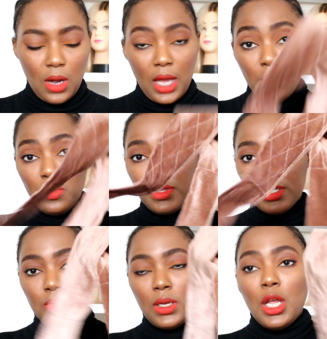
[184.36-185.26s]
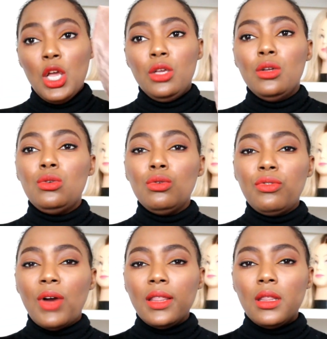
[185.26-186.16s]
I go with this one. You do
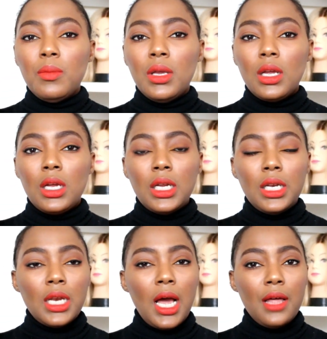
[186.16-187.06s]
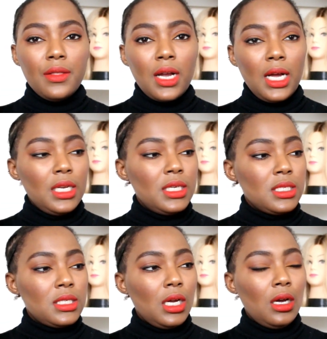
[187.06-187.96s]
find them in other
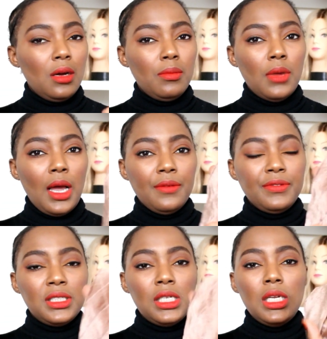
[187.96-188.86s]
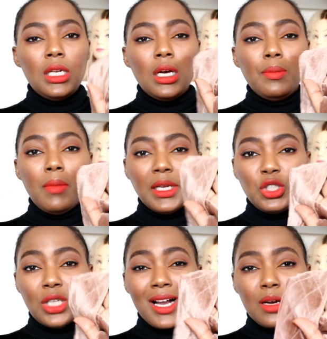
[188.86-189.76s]
colors. I've seen a
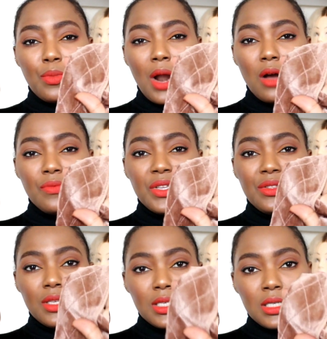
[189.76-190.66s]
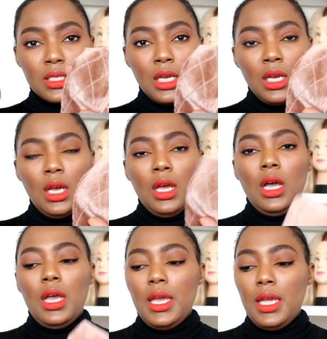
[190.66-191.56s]
much darker brown than this,
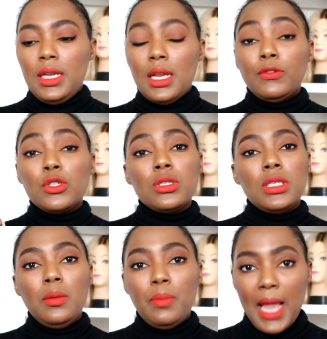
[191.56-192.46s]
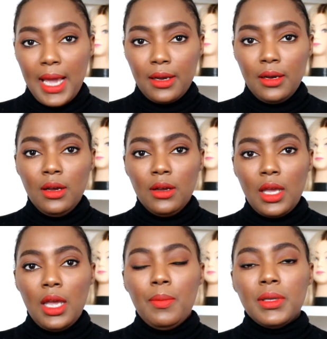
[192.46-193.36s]
and I've also seen black,
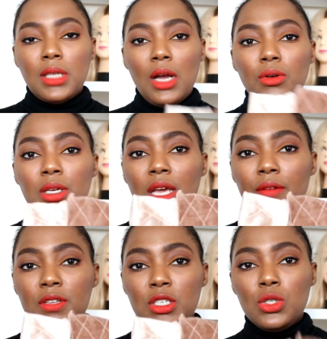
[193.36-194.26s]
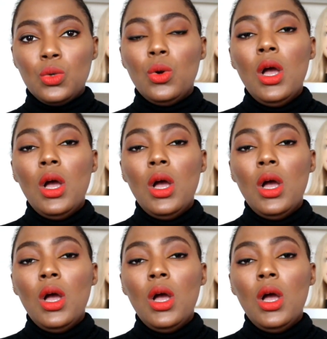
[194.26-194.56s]
okay, but I only have these two.